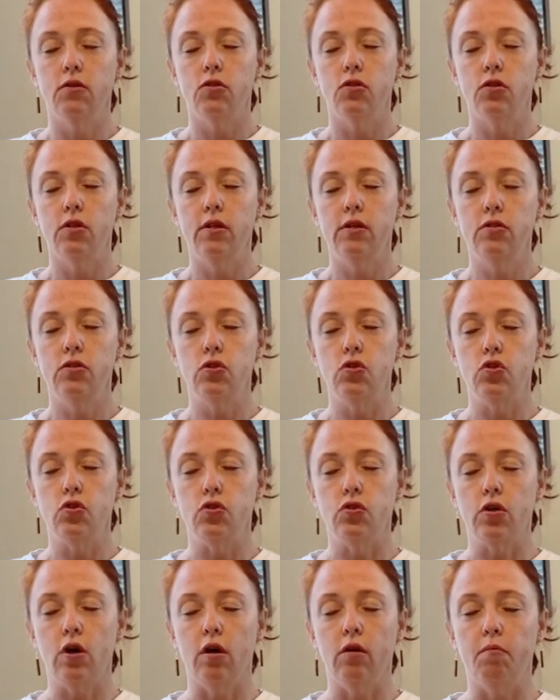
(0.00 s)
So this is
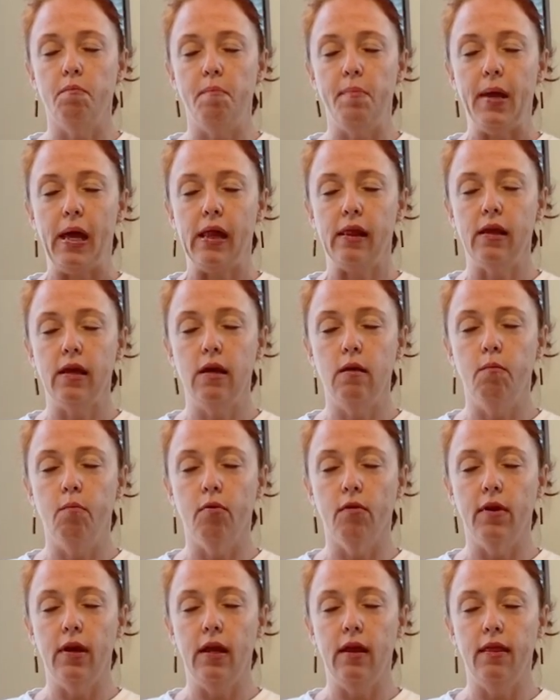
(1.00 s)
just called belly
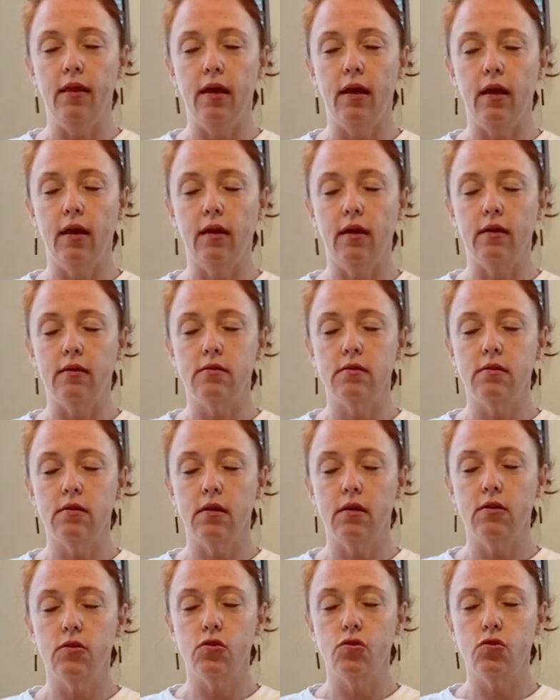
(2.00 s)
breathing. It's
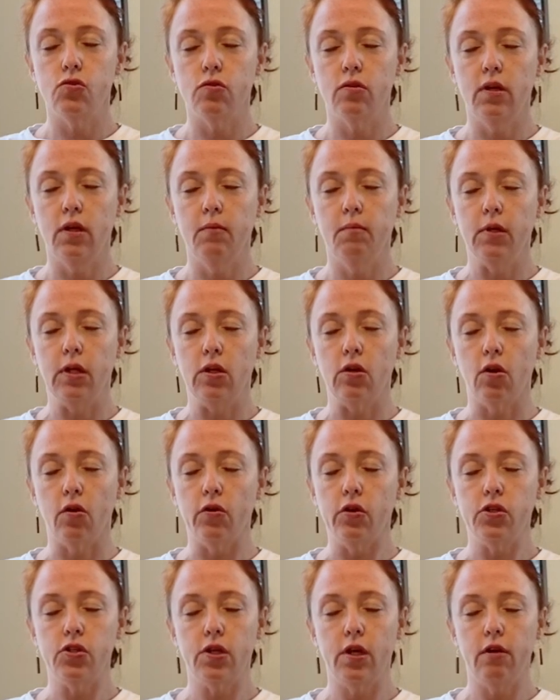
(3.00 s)
extremely
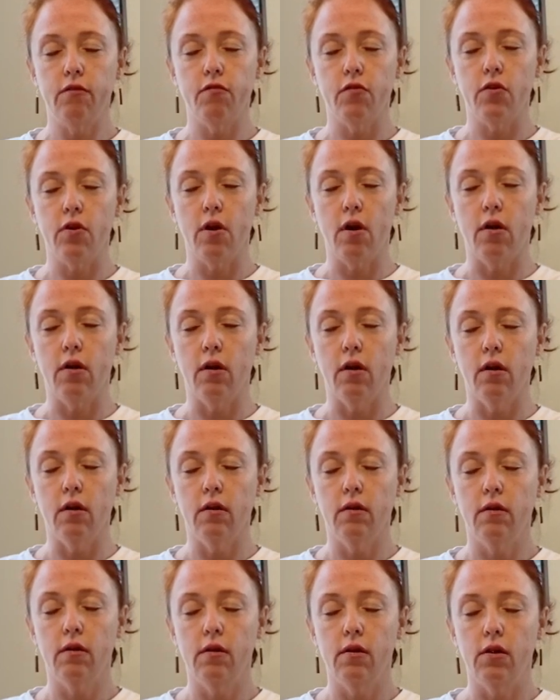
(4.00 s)
nourishing for
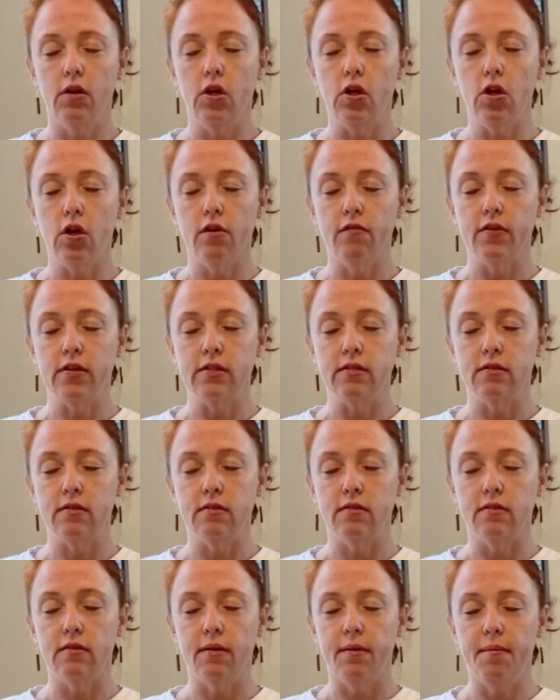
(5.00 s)
our nervous
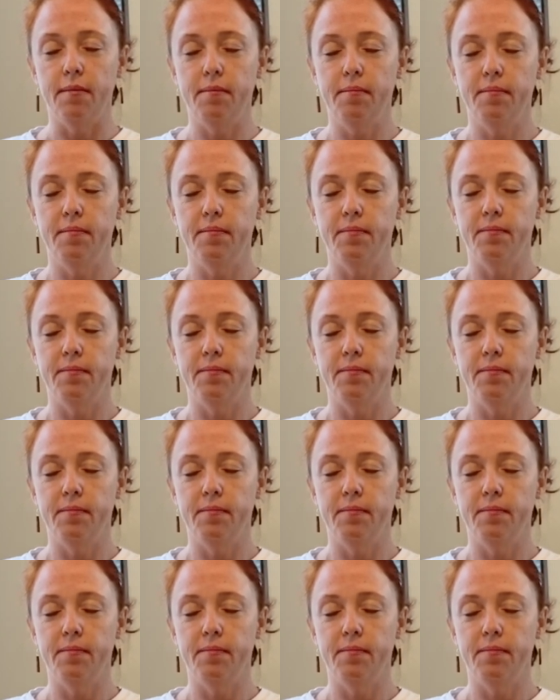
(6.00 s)
system.